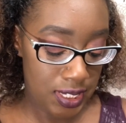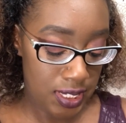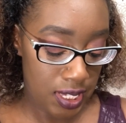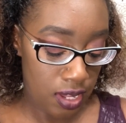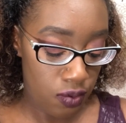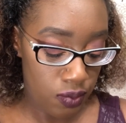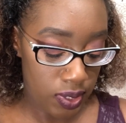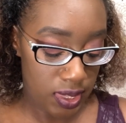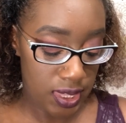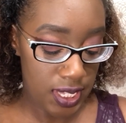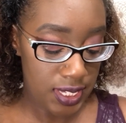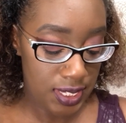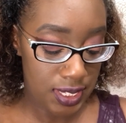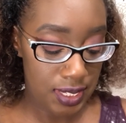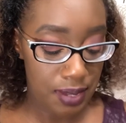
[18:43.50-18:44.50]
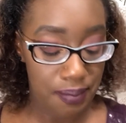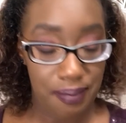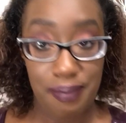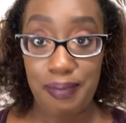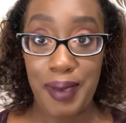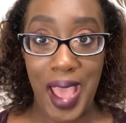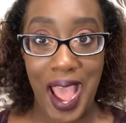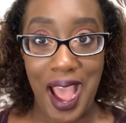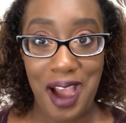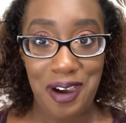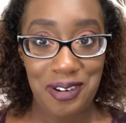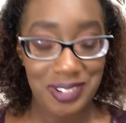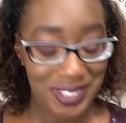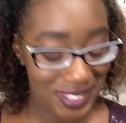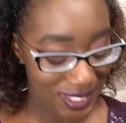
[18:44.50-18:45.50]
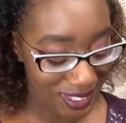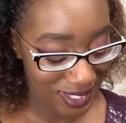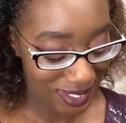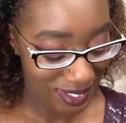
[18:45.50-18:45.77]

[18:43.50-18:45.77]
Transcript: See what this is about.